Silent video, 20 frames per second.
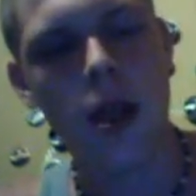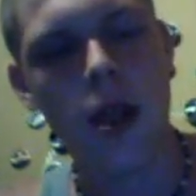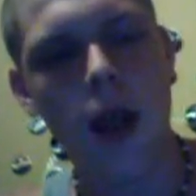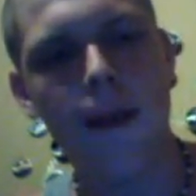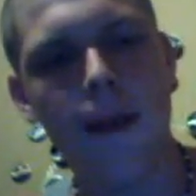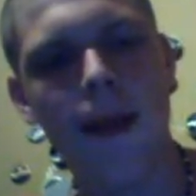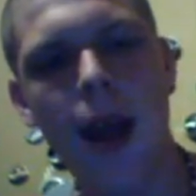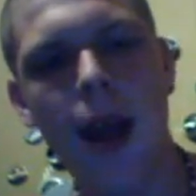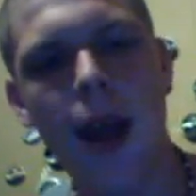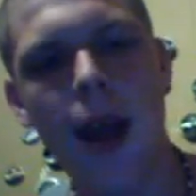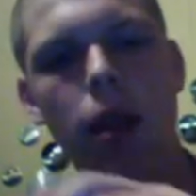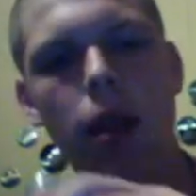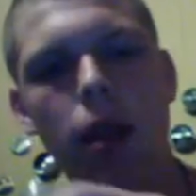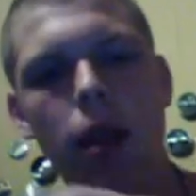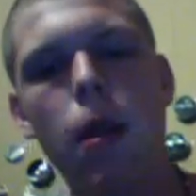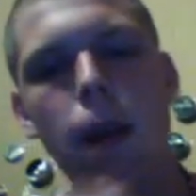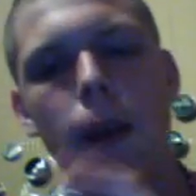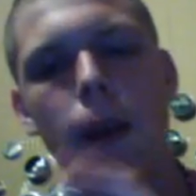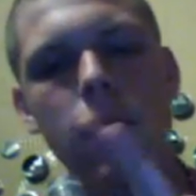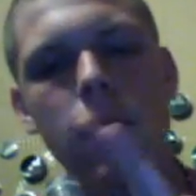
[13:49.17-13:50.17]
I had
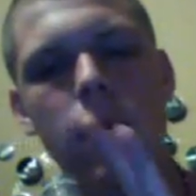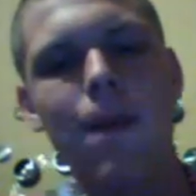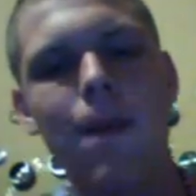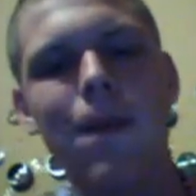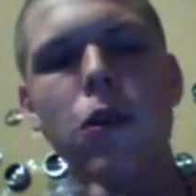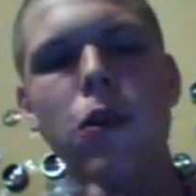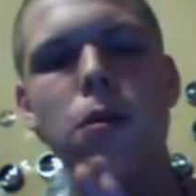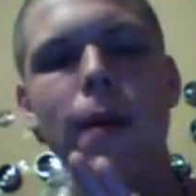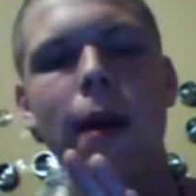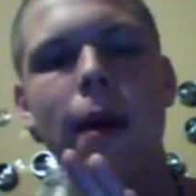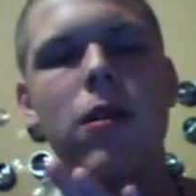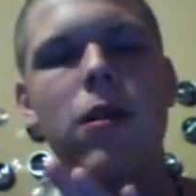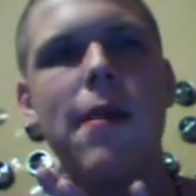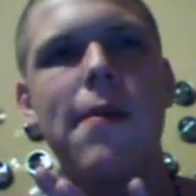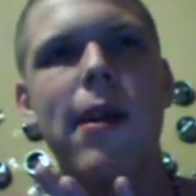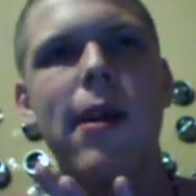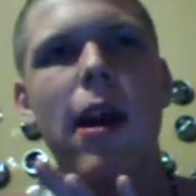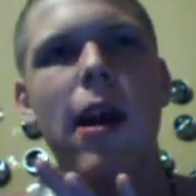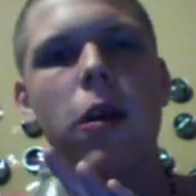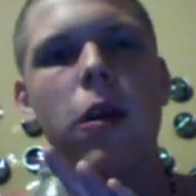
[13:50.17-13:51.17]
the first pouch I
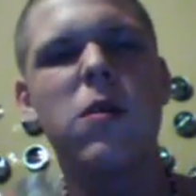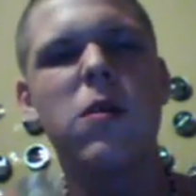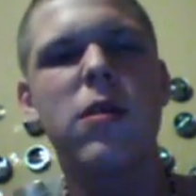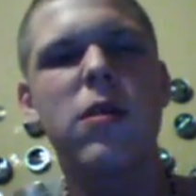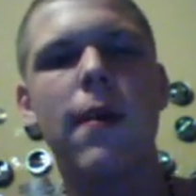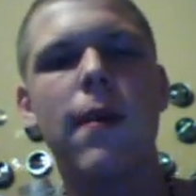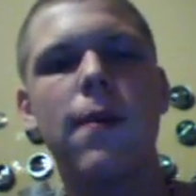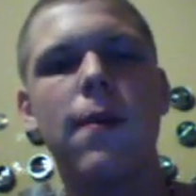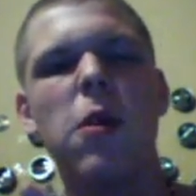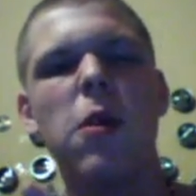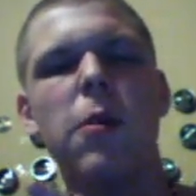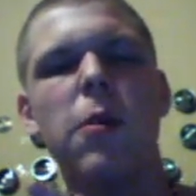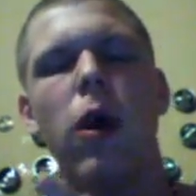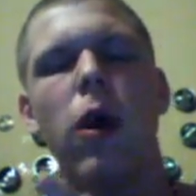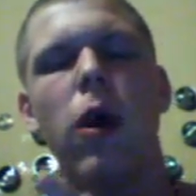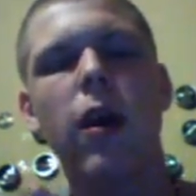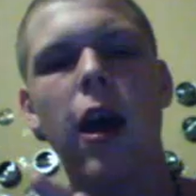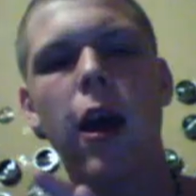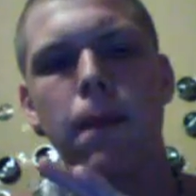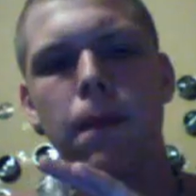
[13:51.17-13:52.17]
ever had was at a football
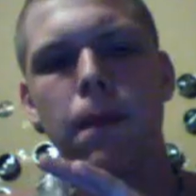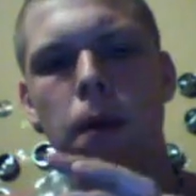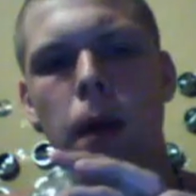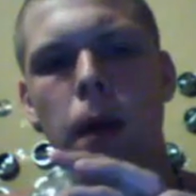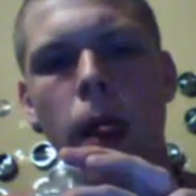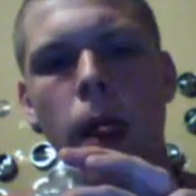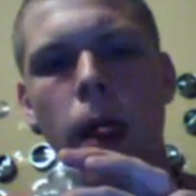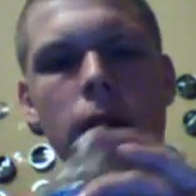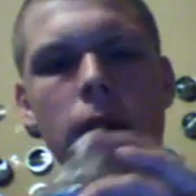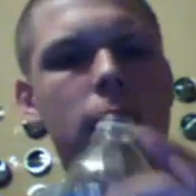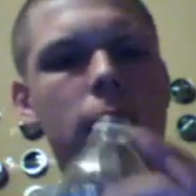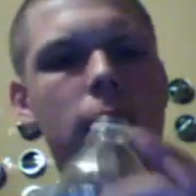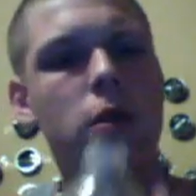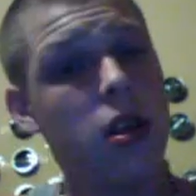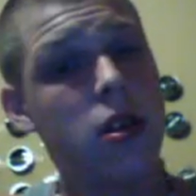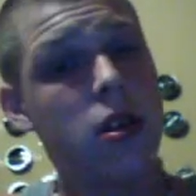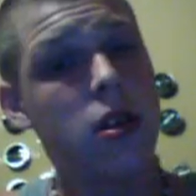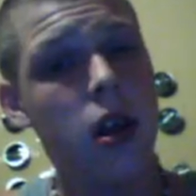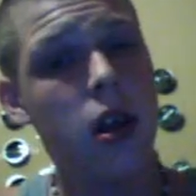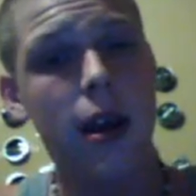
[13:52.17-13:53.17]
game. It was
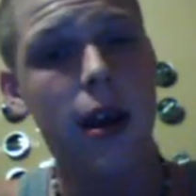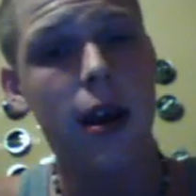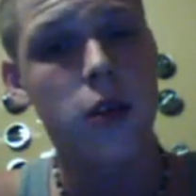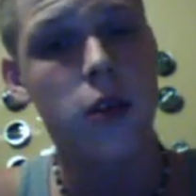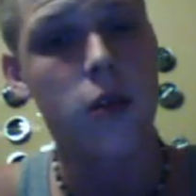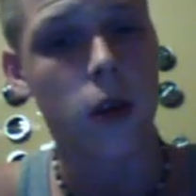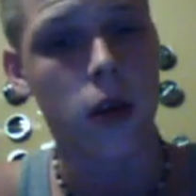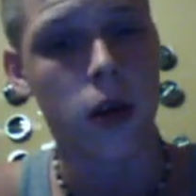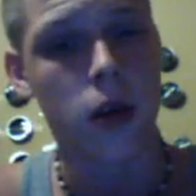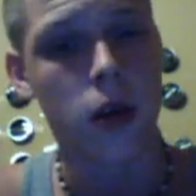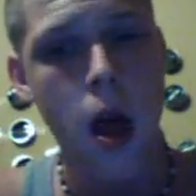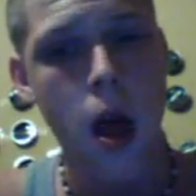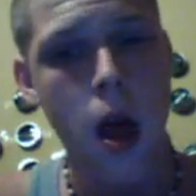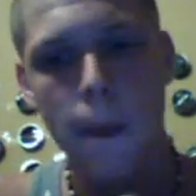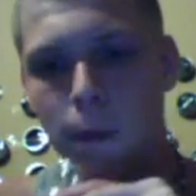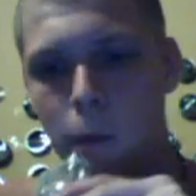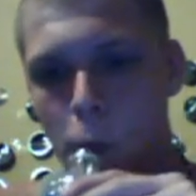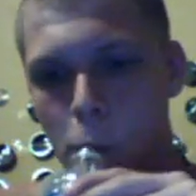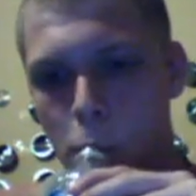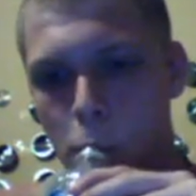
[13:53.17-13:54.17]
this year actually.
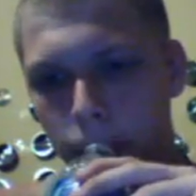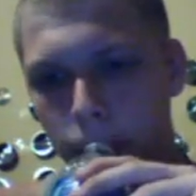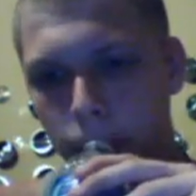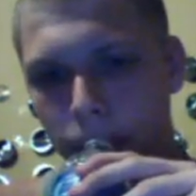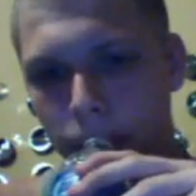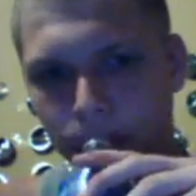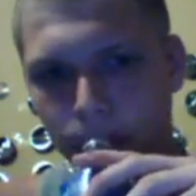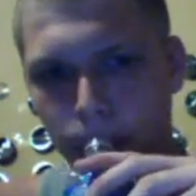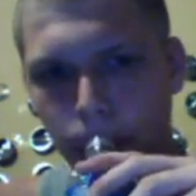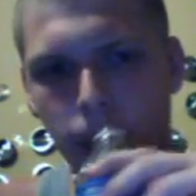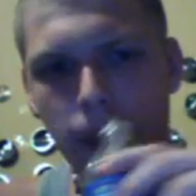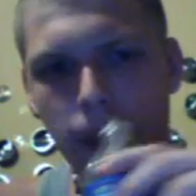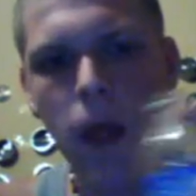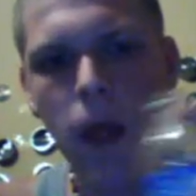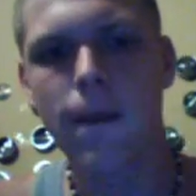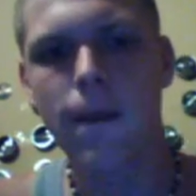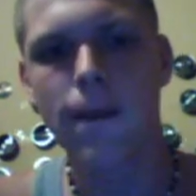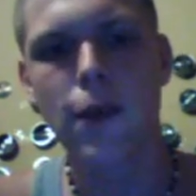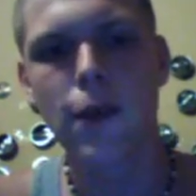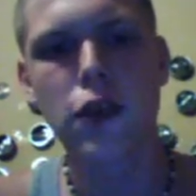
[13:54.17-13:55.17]

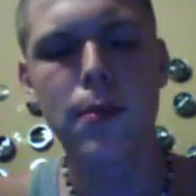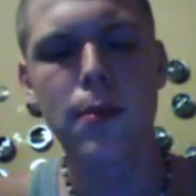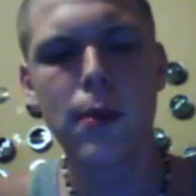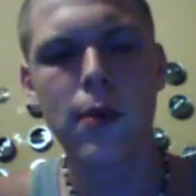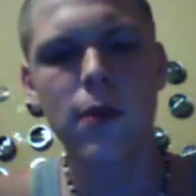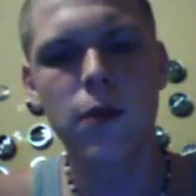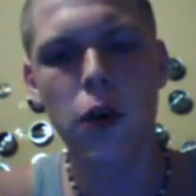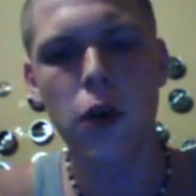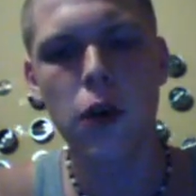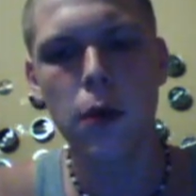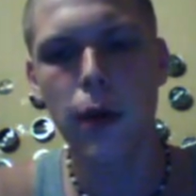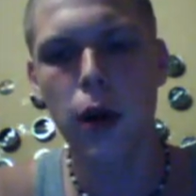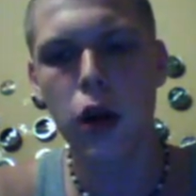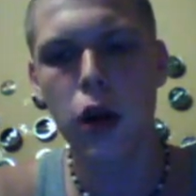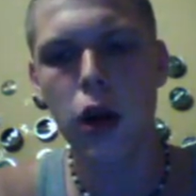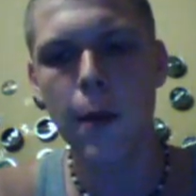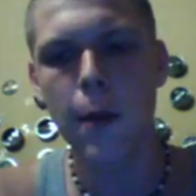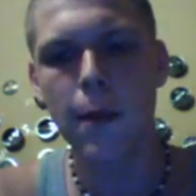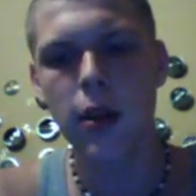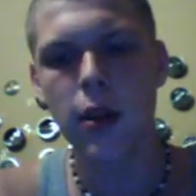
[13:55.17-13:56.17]
First football
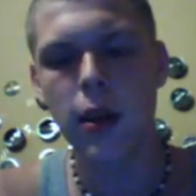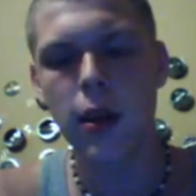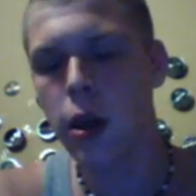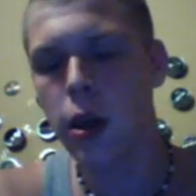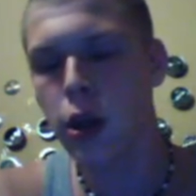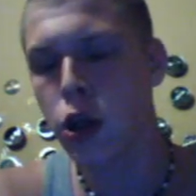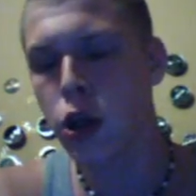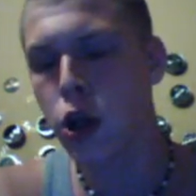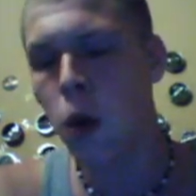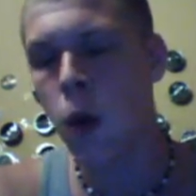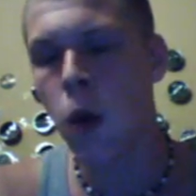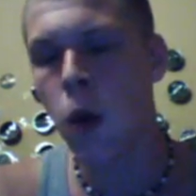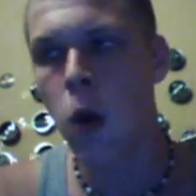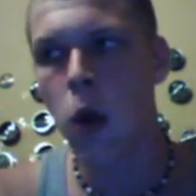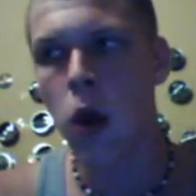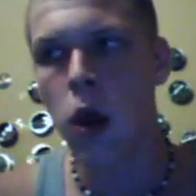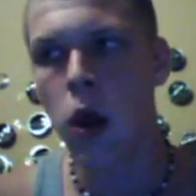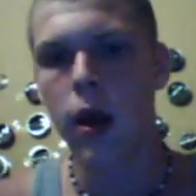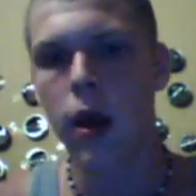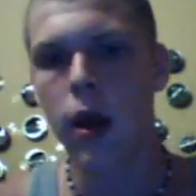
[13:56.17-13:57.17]
game of the year.
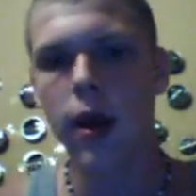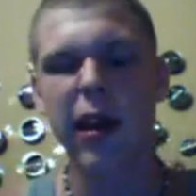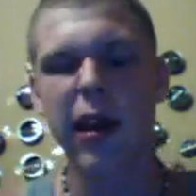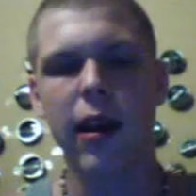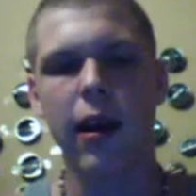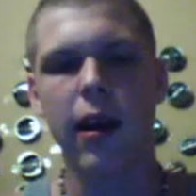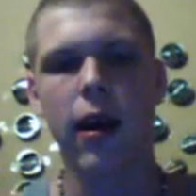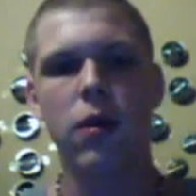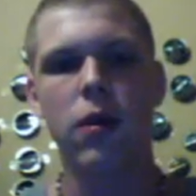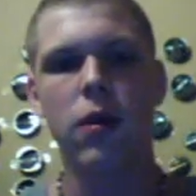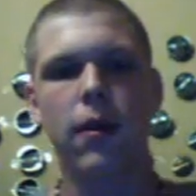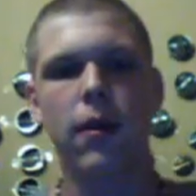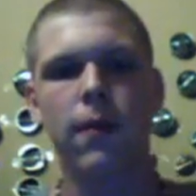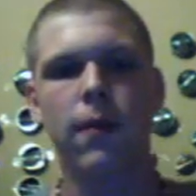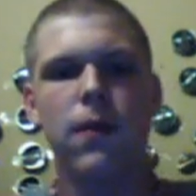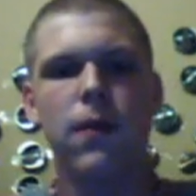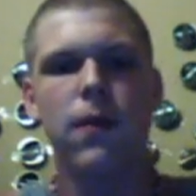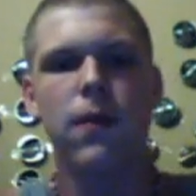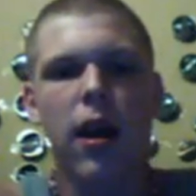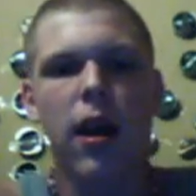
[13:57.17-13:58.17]
And I was like,
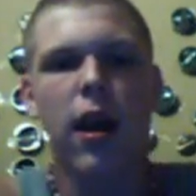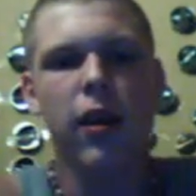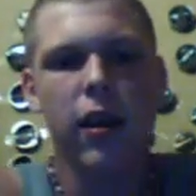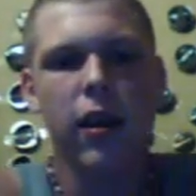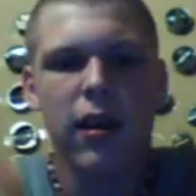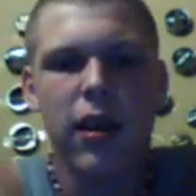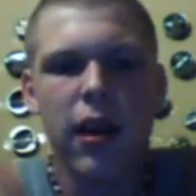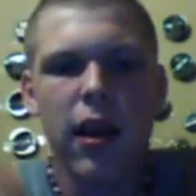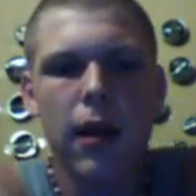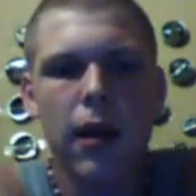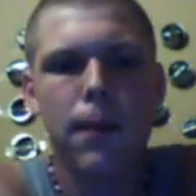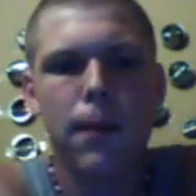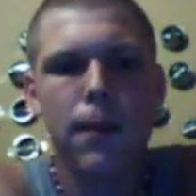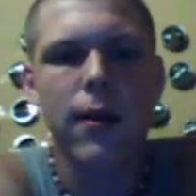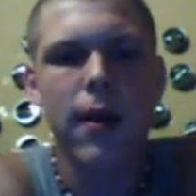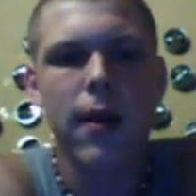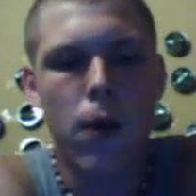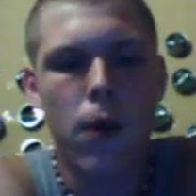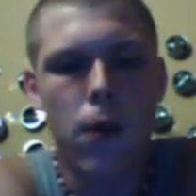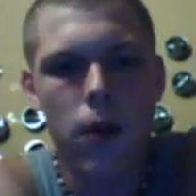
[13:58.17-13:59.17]
fuck, I need dip.
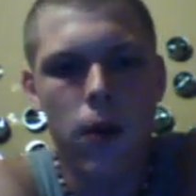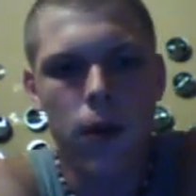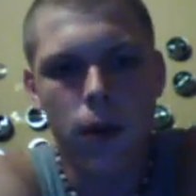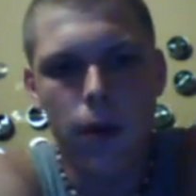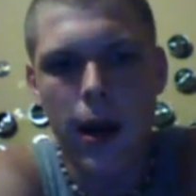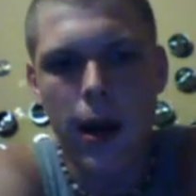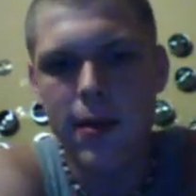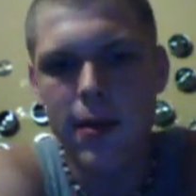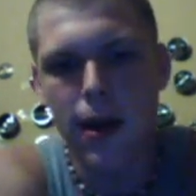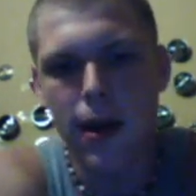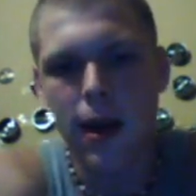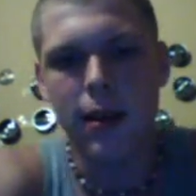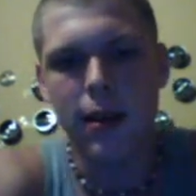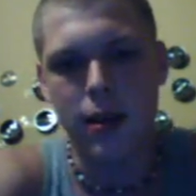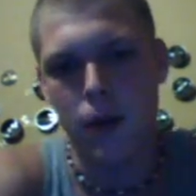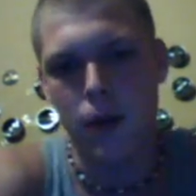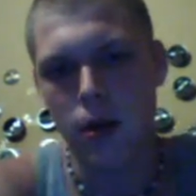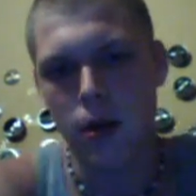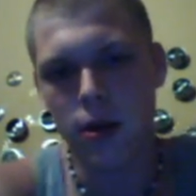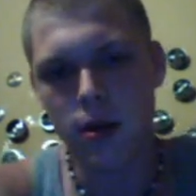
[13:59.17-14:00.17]
I don't want to waste mine
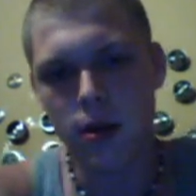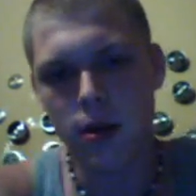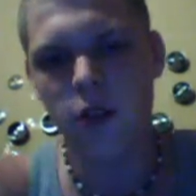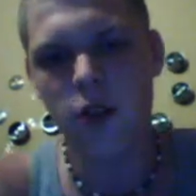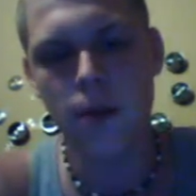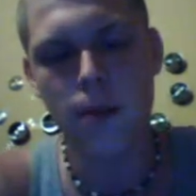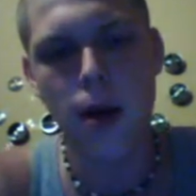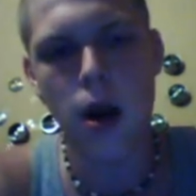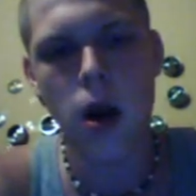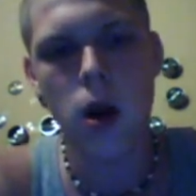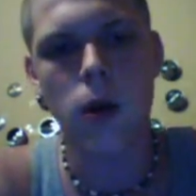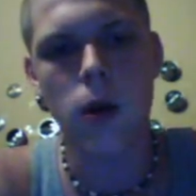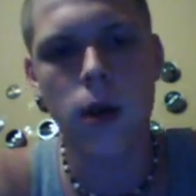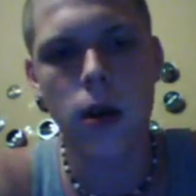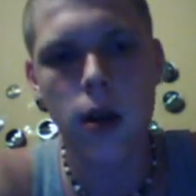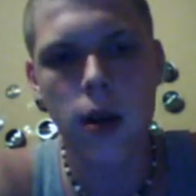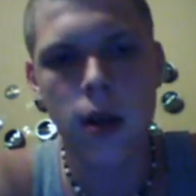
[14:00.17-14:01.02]
because I want some tomorrow.